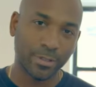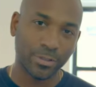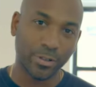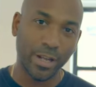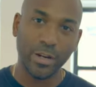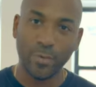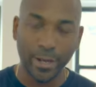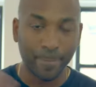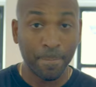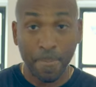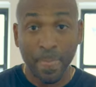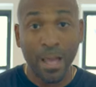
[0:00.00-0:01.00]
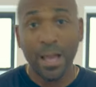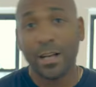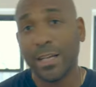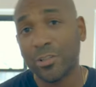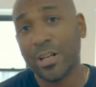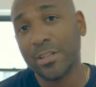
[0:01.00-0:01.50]
So anyway,
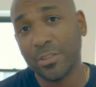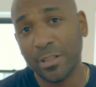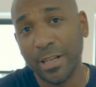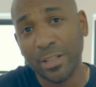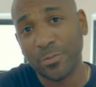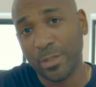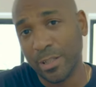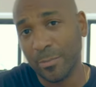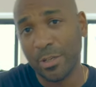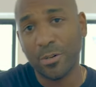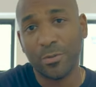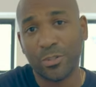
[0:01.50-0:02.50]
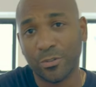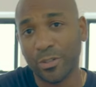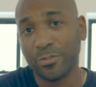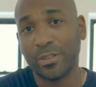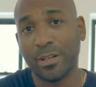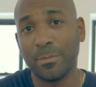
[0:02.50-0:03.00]
Catch you guys on the next one. Let me know what you're
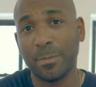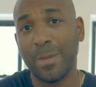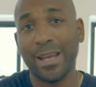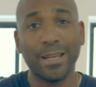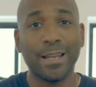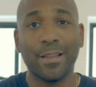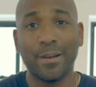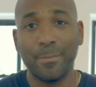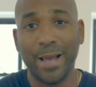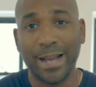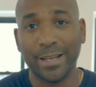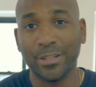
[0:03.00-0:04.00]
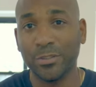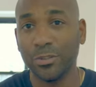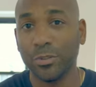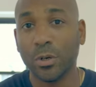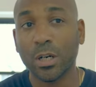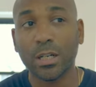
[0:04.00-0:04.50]
interested in me making now that I'm back in New
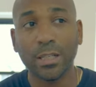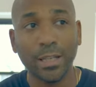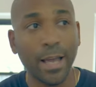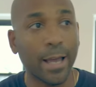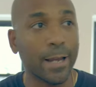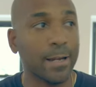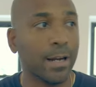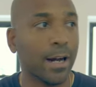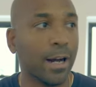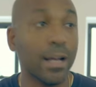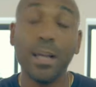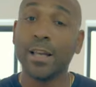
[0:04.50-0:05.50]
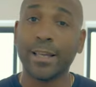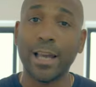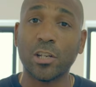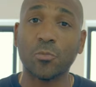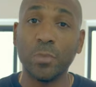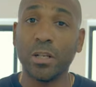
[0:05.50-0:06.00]
York. And uh,
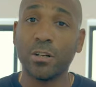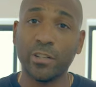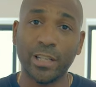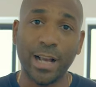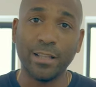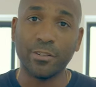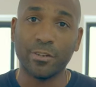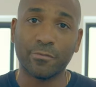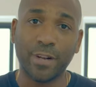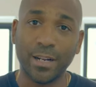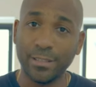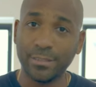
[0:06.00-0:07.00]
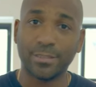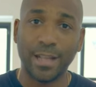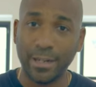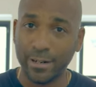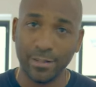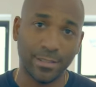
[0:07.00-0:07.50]
catch me in Coney Island on Fridays and
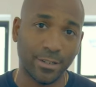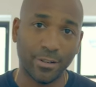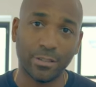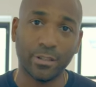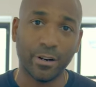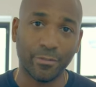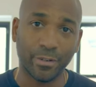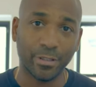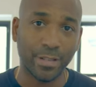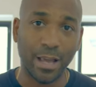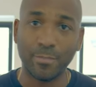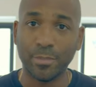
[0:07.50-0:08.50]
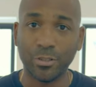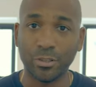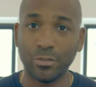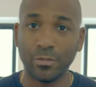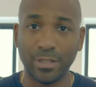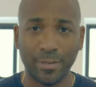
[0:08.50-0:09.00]
Saturdays. I go out there every time to
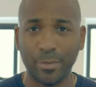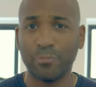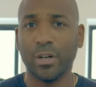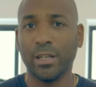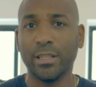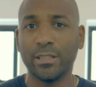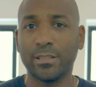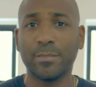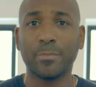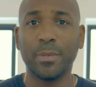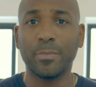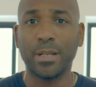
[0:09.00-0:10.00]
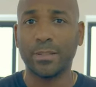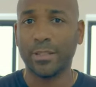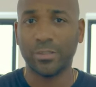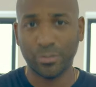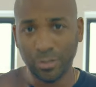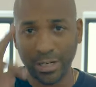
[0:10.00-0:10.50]
shoot, and I've been running into some people out
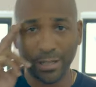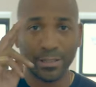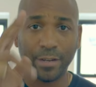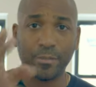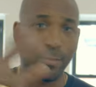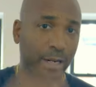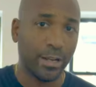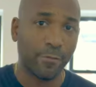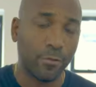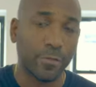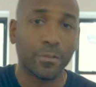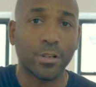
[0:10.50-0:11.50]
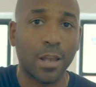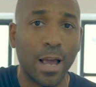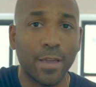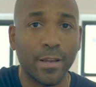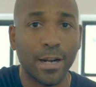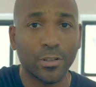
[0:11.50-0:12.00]
there. So shout out to everybody at 4th of
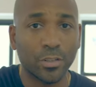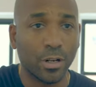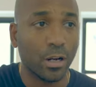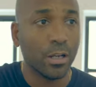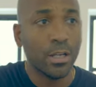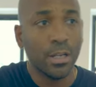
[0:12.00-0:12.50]
July that I saw.